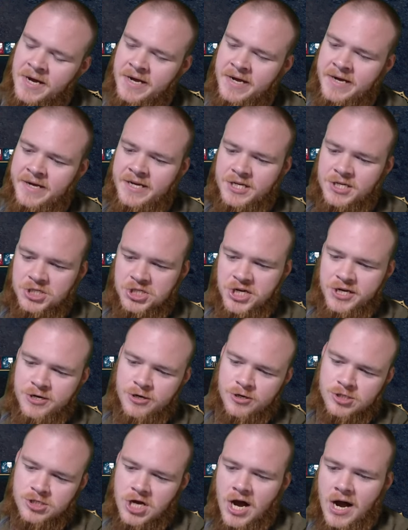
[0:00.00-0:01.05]

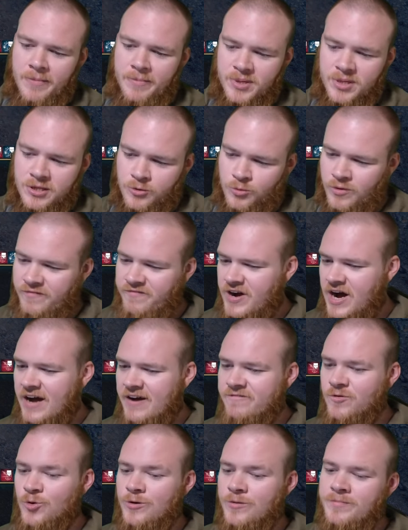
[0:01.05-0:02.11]
Cheater's Opulent
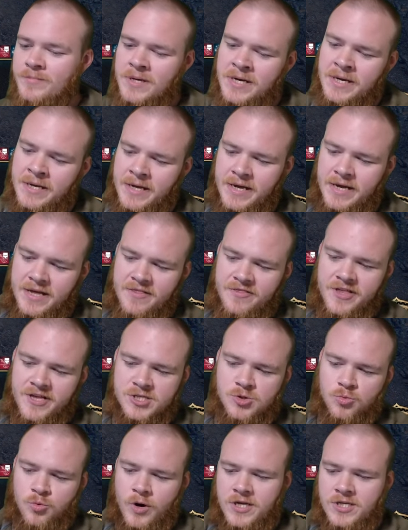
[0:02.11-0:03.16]
Revival. This
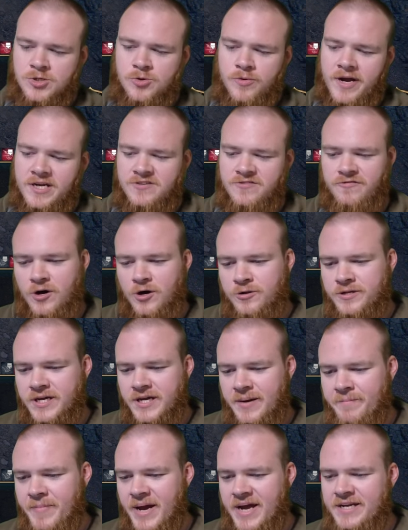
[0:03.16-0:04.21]
resurrects fallen
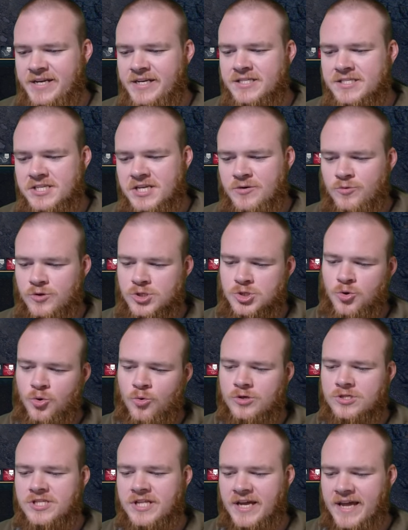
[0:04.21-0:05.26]
companions and restores
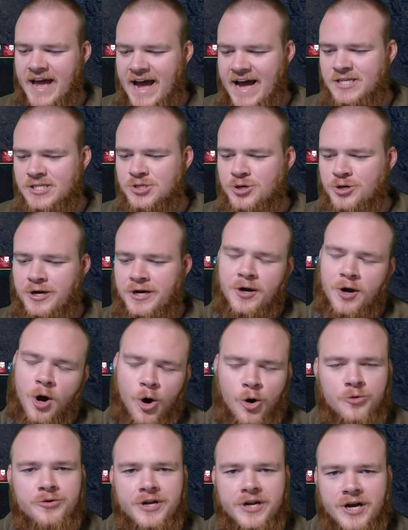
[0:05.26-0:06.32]
the caster and all
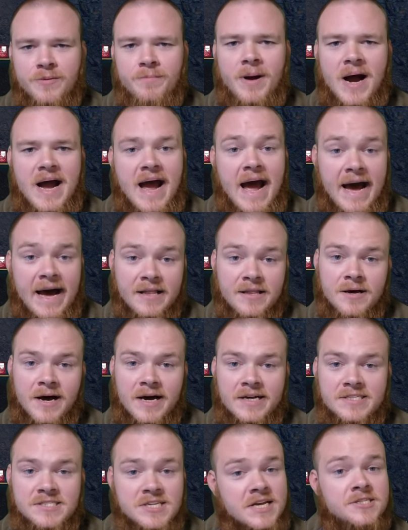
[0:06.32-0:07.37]
nearby
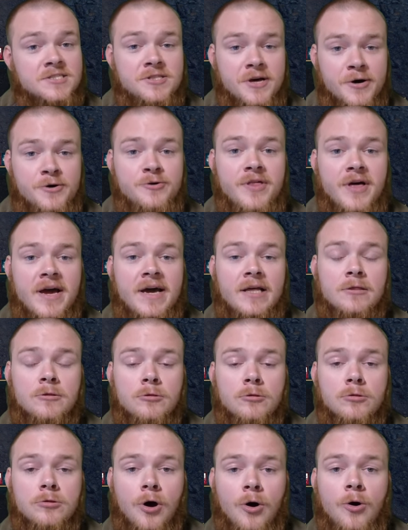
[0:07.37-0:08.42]
allies as though they had
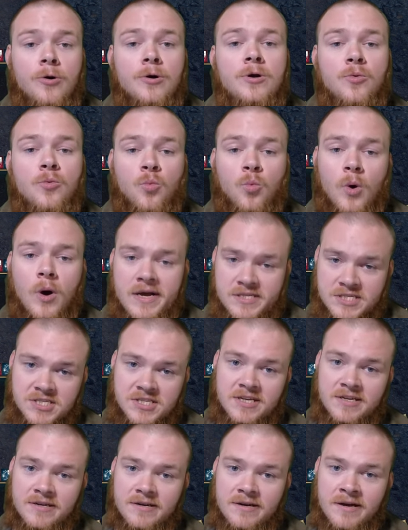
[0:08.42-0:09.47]
long
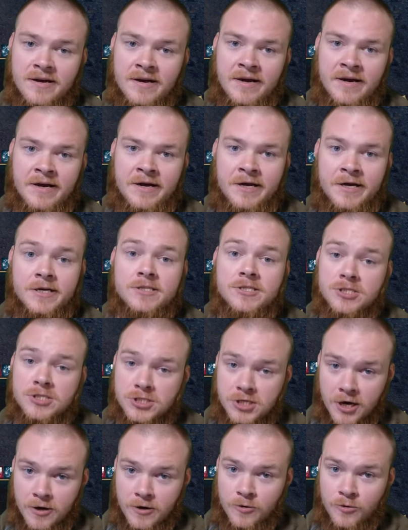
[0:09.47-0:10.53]
rested.
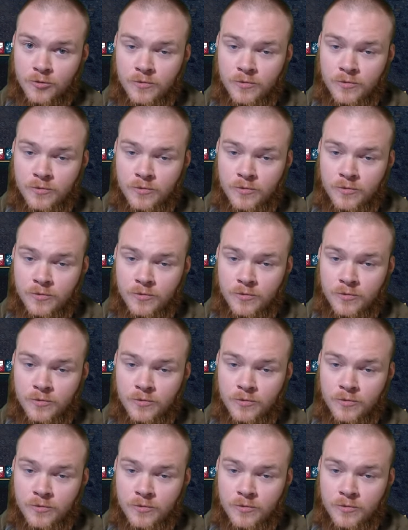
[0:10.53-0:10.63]
So,